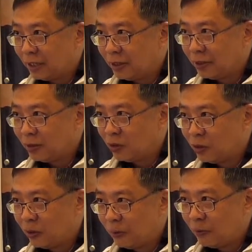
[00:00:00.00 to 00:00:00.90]
You know,
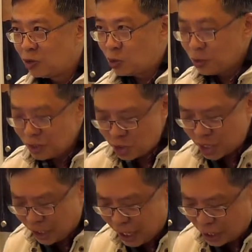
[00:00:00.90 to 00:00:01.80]
students
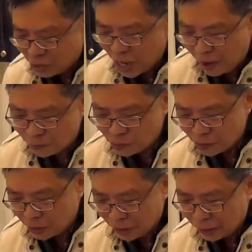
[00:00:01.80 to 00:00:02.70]
taking exams,
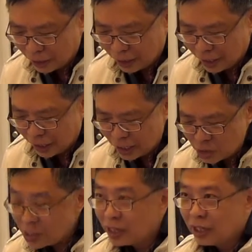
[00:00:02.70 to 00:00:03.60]
and
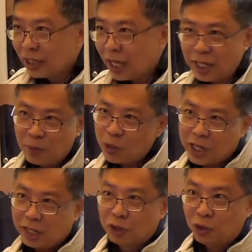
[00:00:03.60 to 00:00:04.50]
they want to
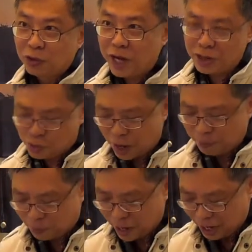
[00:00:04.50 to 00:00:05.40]
get good grades, so I
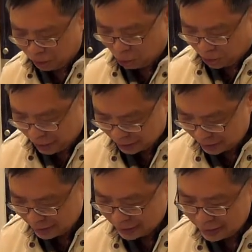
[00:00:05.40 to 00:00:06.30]
pray, Lord,
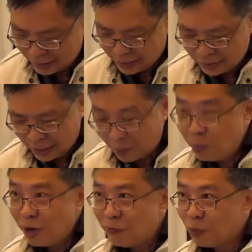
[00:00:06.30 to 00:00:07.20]
I
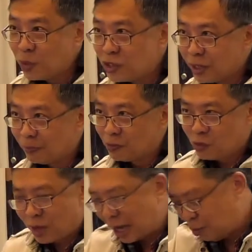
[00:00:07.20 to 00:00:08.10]
pray for wisdom,
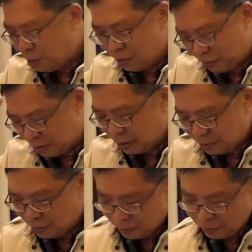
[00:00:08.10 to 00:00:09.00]
so I will
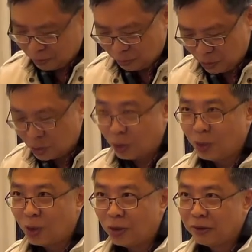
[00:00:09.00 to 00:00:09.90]

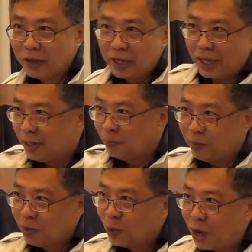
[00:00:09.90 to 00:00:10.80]
recall
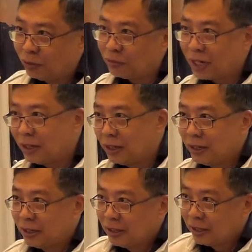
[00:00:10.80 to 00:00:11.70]
and know how to write,
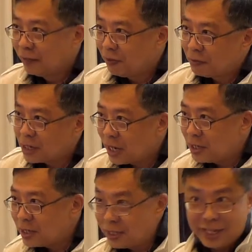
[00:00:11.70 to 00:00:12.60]
give the right
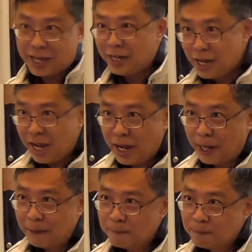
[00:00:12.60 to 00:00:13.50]
answers, get an A.